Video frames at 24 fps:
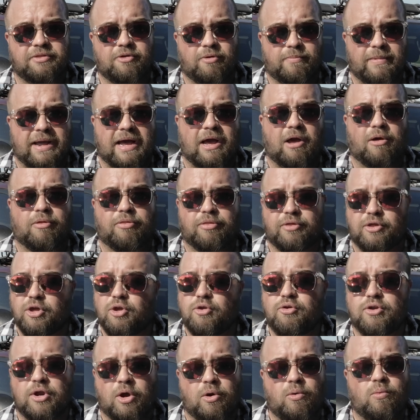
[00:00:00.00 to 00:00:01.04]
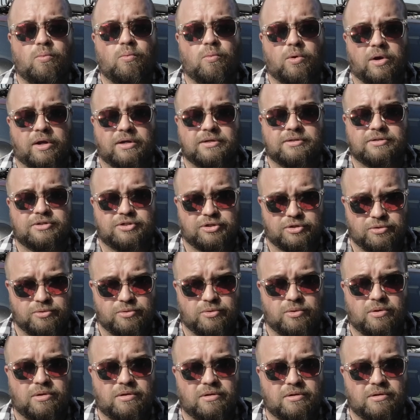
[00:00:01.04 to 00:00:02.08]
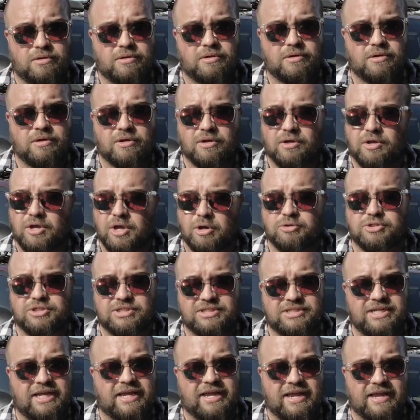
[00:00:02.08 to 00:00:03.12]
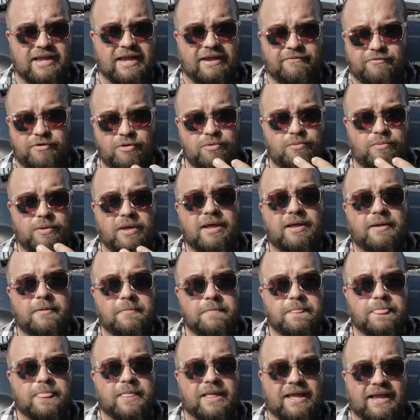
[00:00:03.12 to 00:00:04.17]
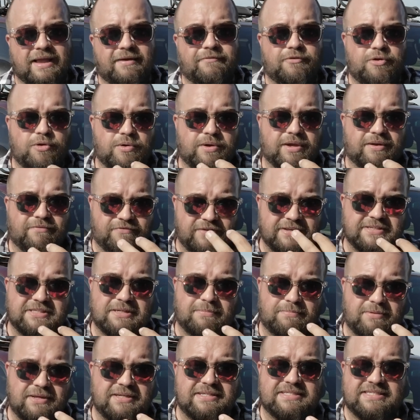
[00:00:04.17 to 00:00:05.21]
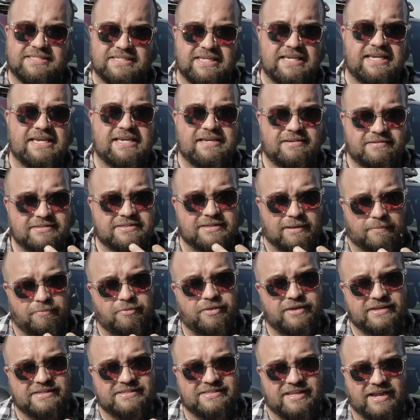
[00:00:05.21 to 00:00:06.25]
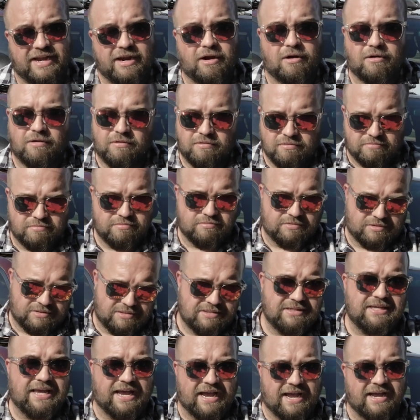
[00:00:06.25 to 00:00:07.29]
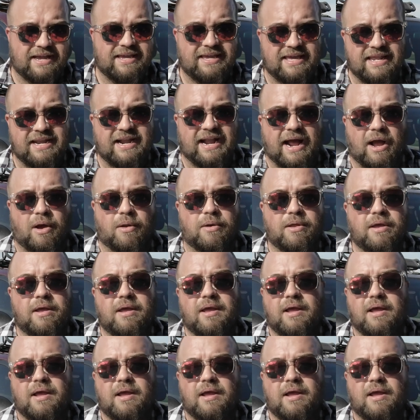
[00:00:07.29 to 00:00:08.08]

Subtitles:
in their mouth. You don't want to go sticking, if you can visibly see something's there, yeah, get it out.